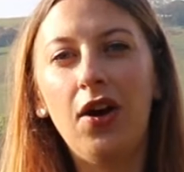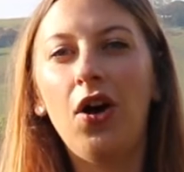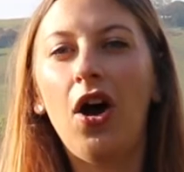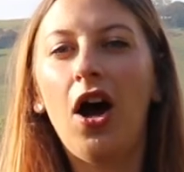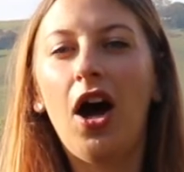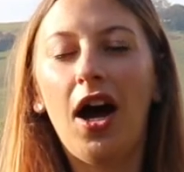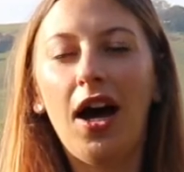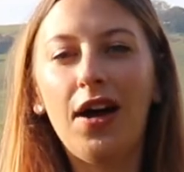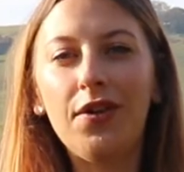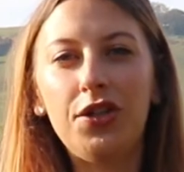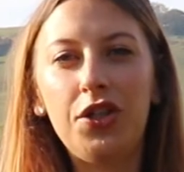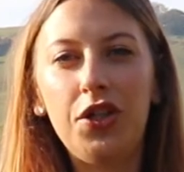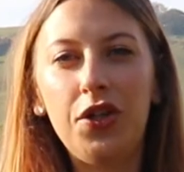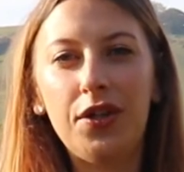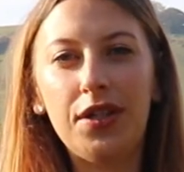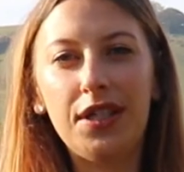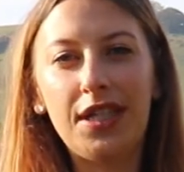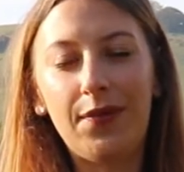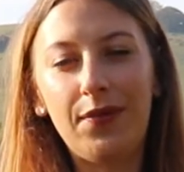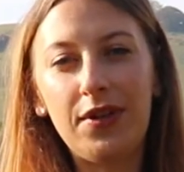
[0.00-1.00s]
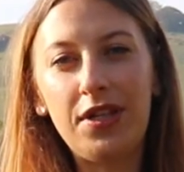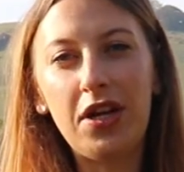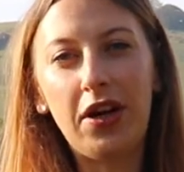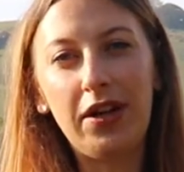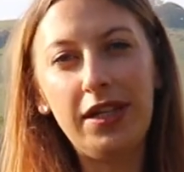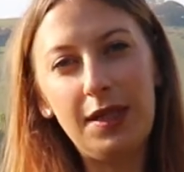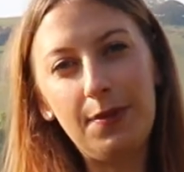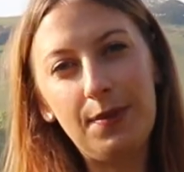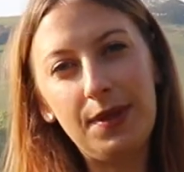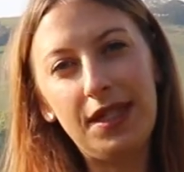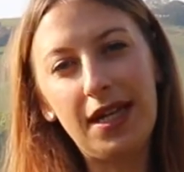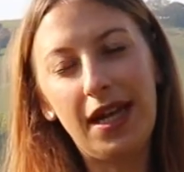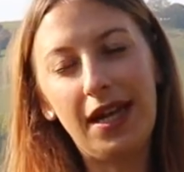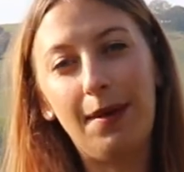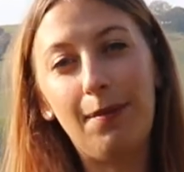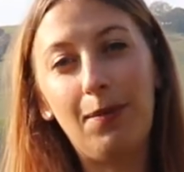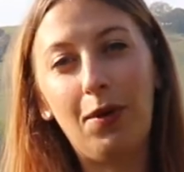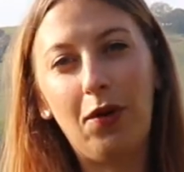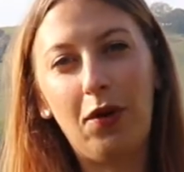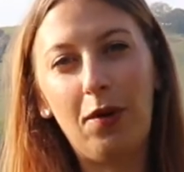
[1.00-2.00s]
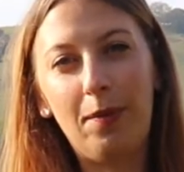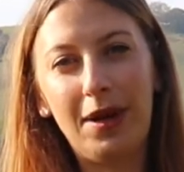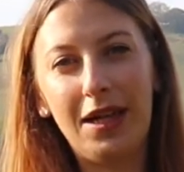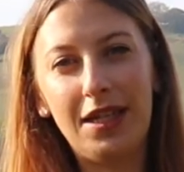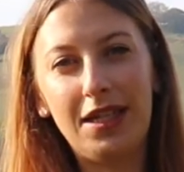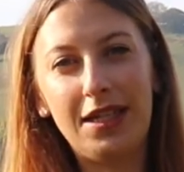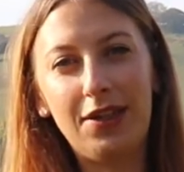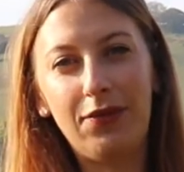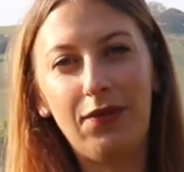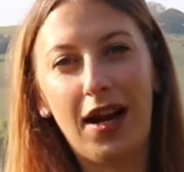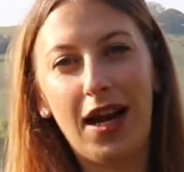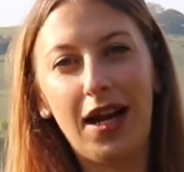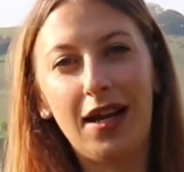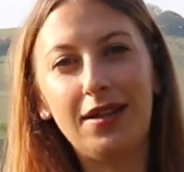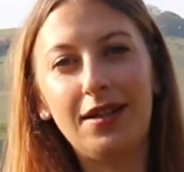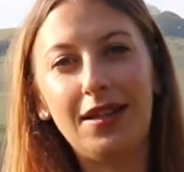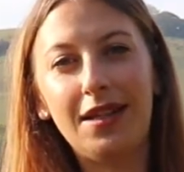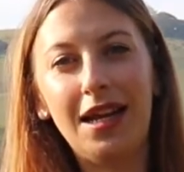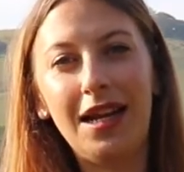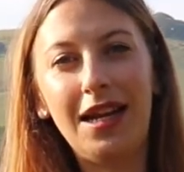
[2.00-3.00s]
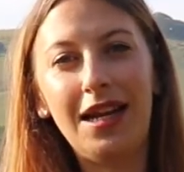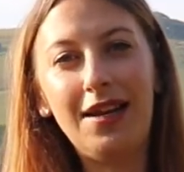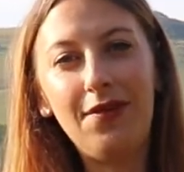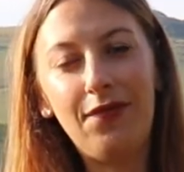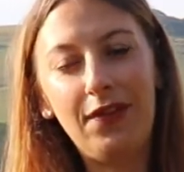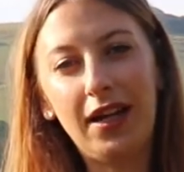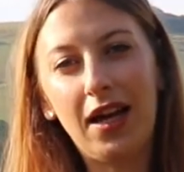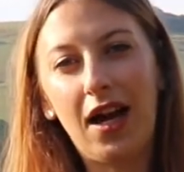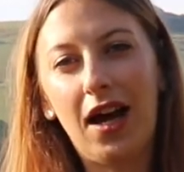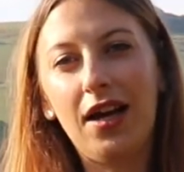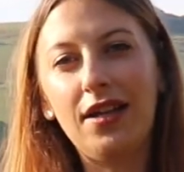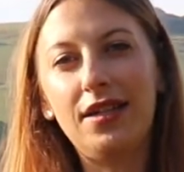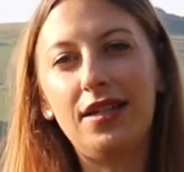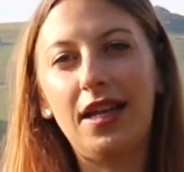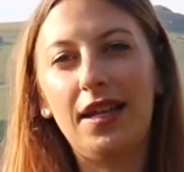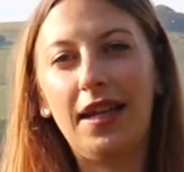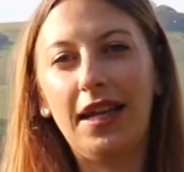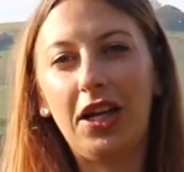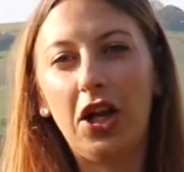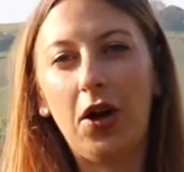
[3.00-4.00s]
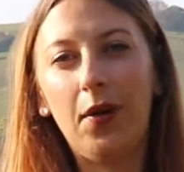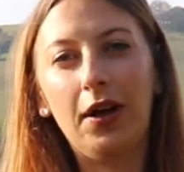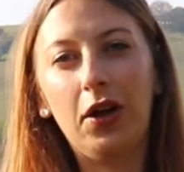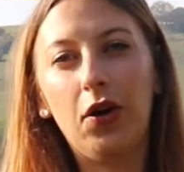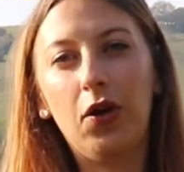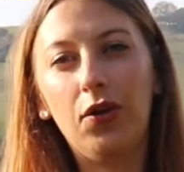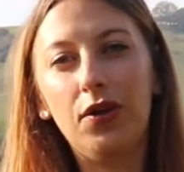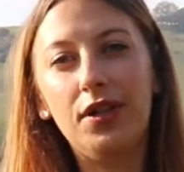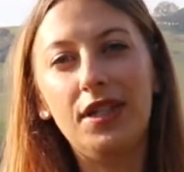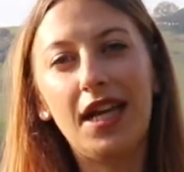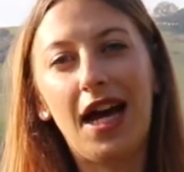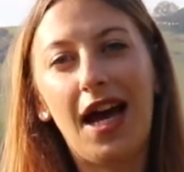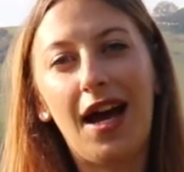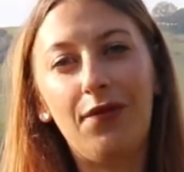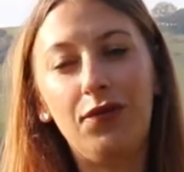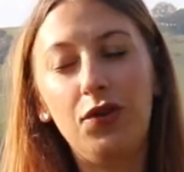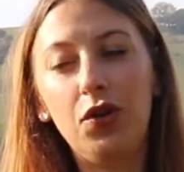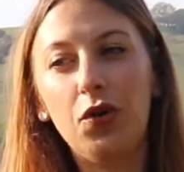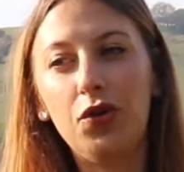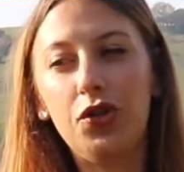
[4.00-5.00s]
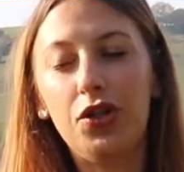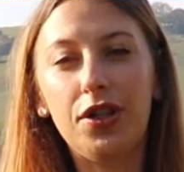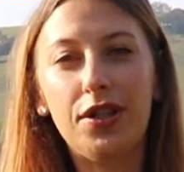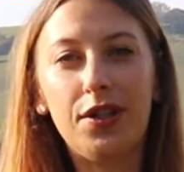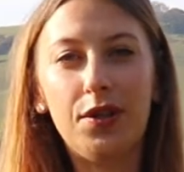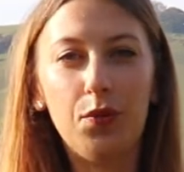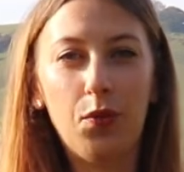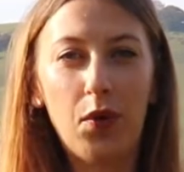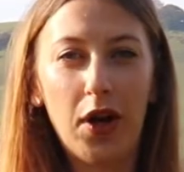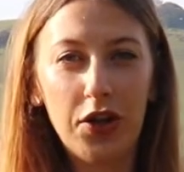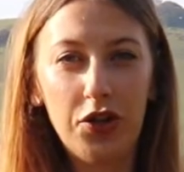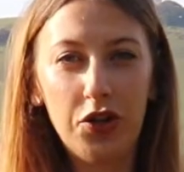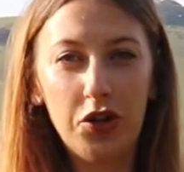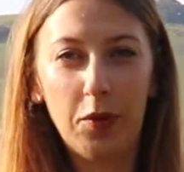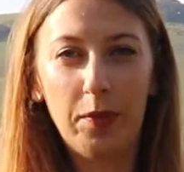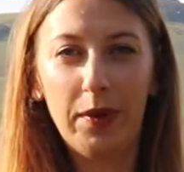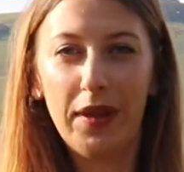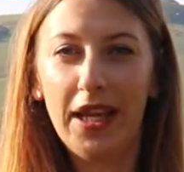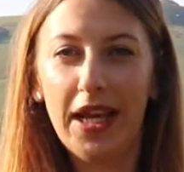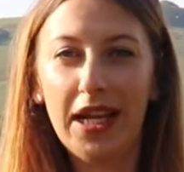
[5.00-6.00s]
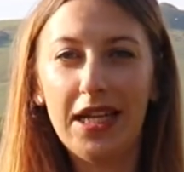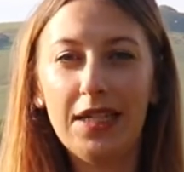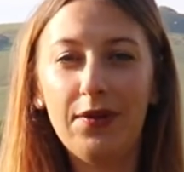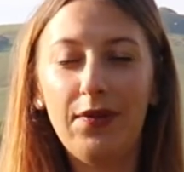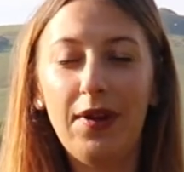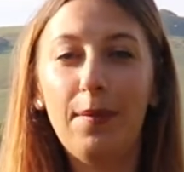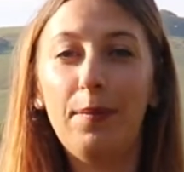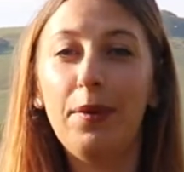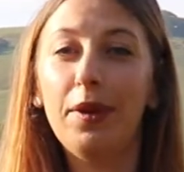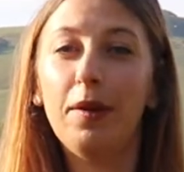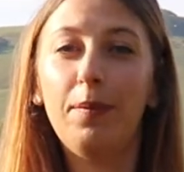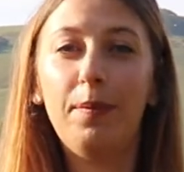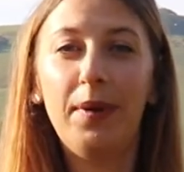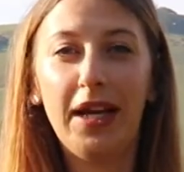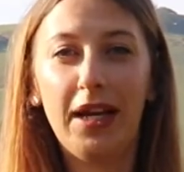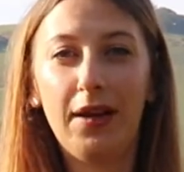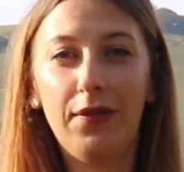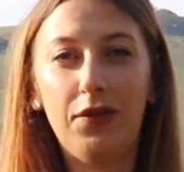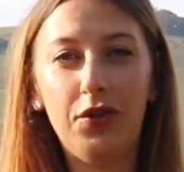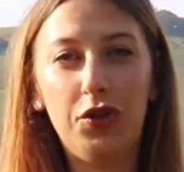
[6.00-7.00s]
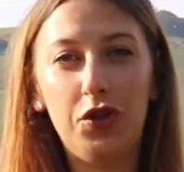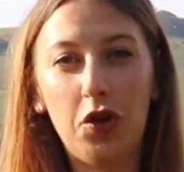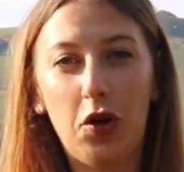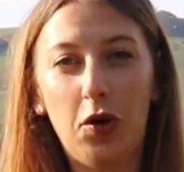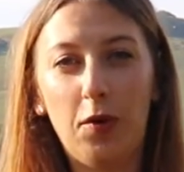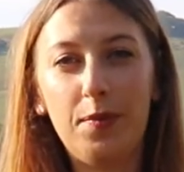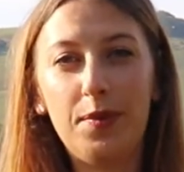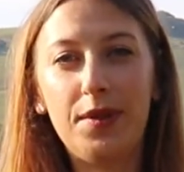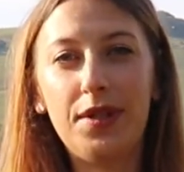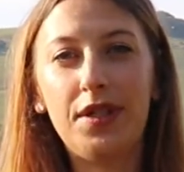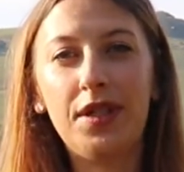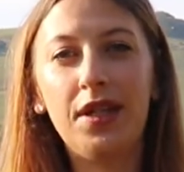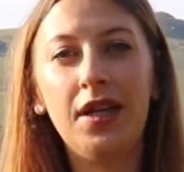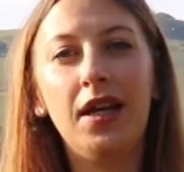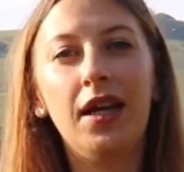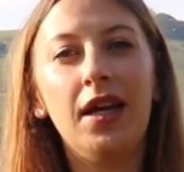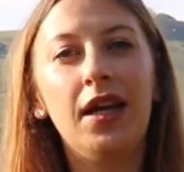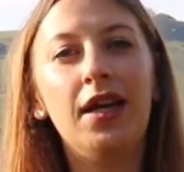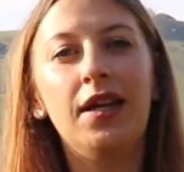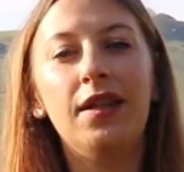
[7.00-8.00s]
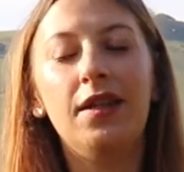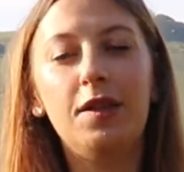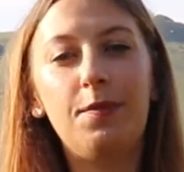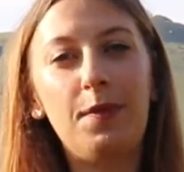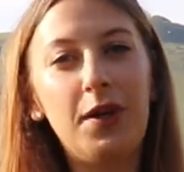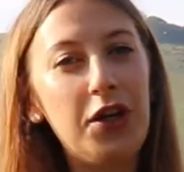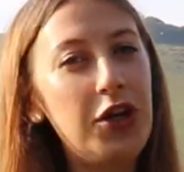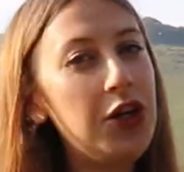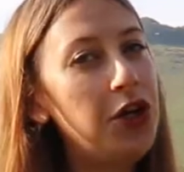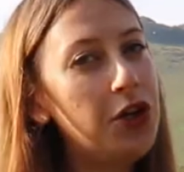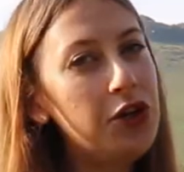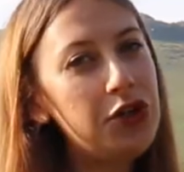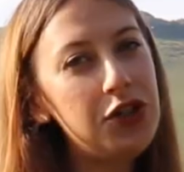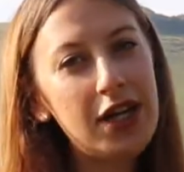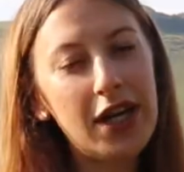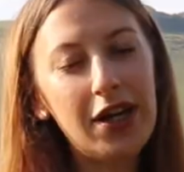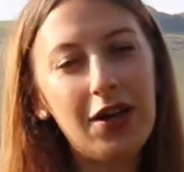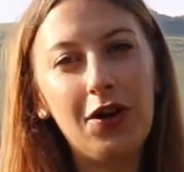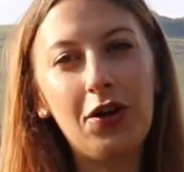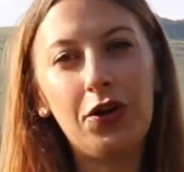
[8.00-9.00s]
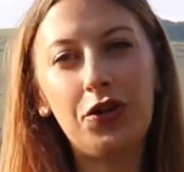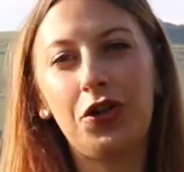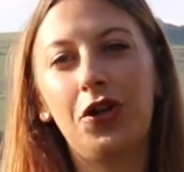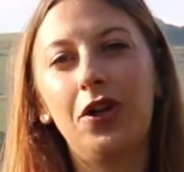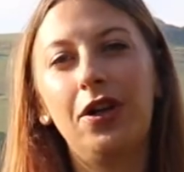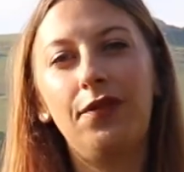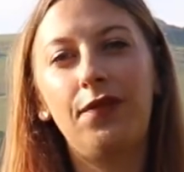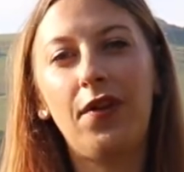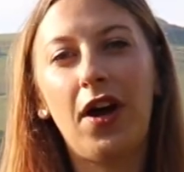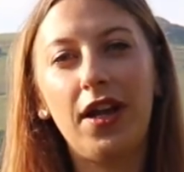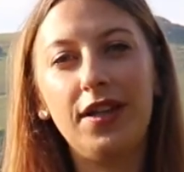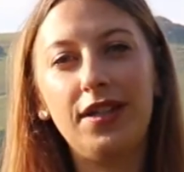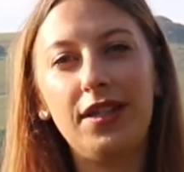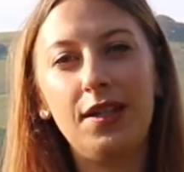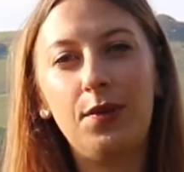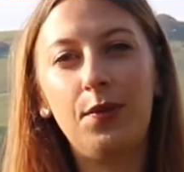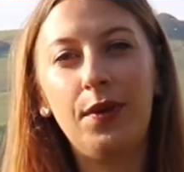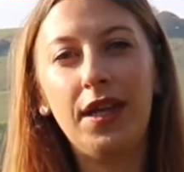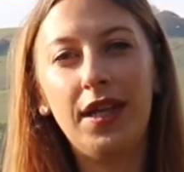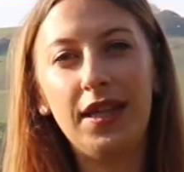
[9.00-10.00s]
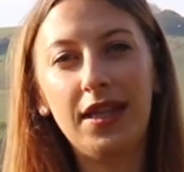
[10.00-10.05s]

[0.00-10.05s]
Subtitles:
Our students have a 90% employability rate, so they're leaving us and they're going on to have not just one job at the end of it, but the pick of the jobs. There's been huge technological advances within the